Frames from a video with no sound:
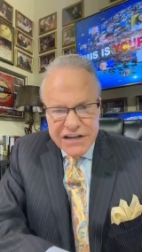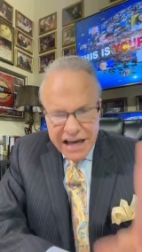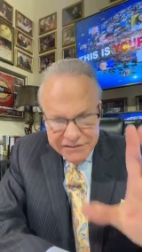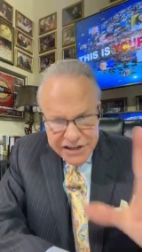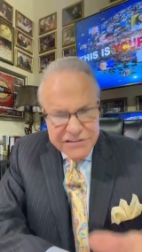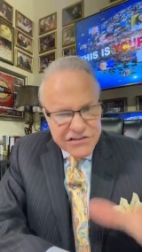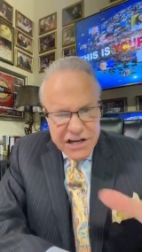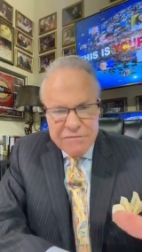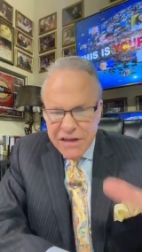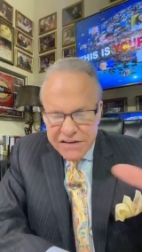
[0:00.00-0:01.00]
I did the
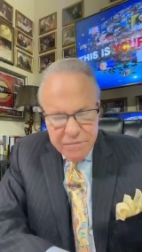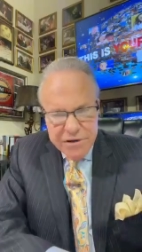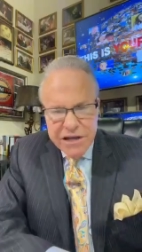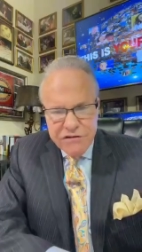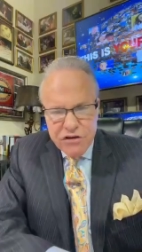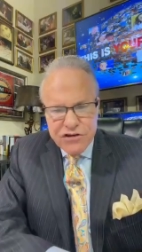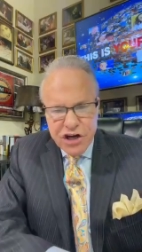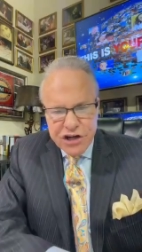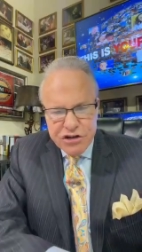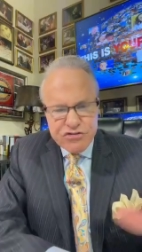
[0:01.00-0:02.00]
same thing that many of you've
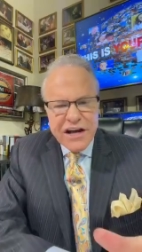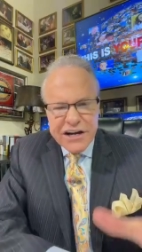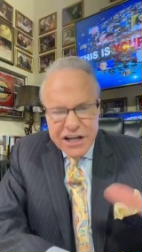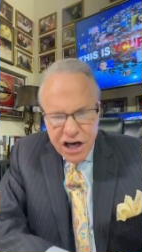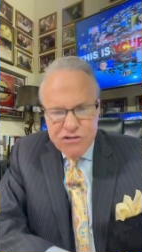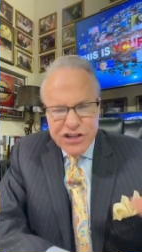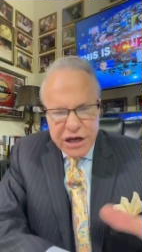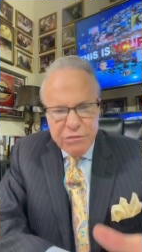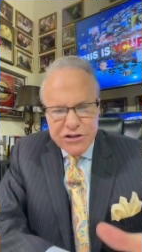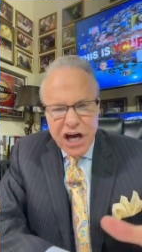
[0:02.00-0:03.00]
done. You try to negotiate
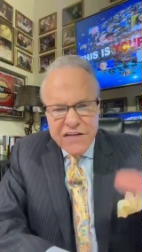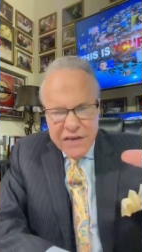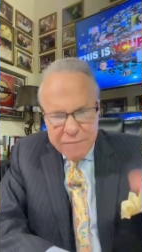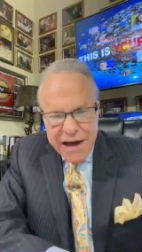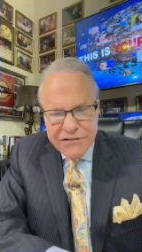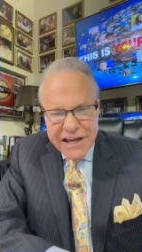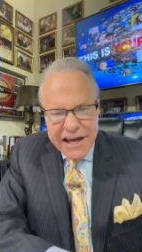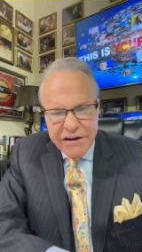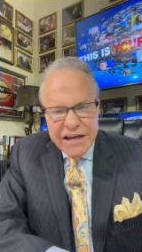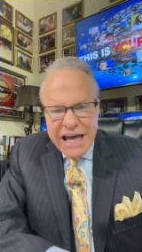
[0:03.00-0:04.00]
with God the amount
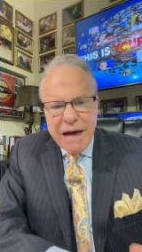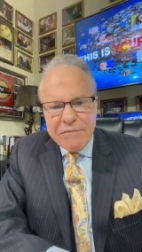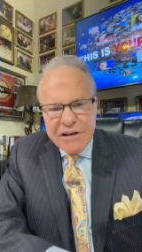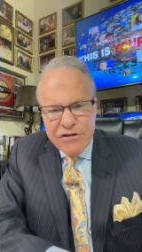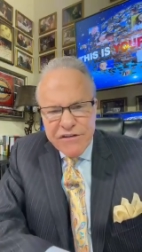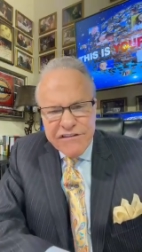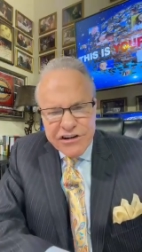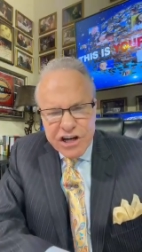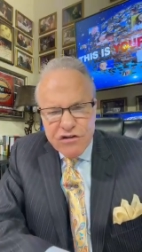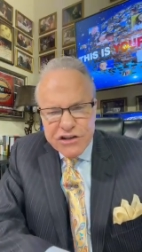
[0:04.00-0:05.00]
down. How many of you have ever
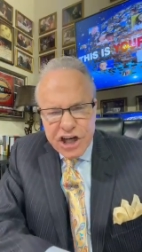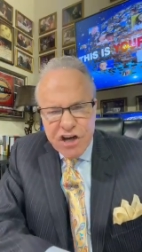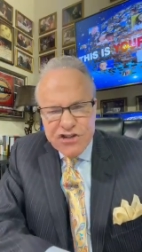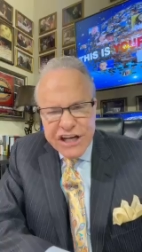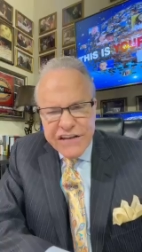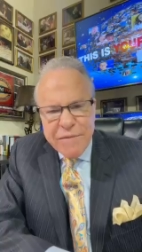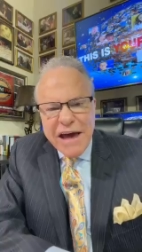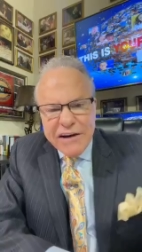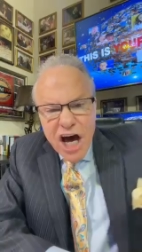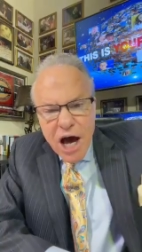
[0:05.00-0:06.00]
negotiated the
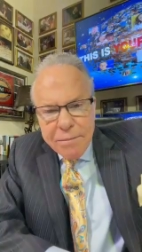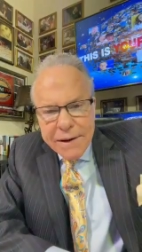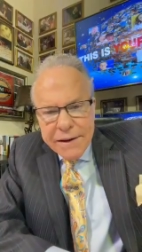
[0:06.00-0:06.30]
amount up?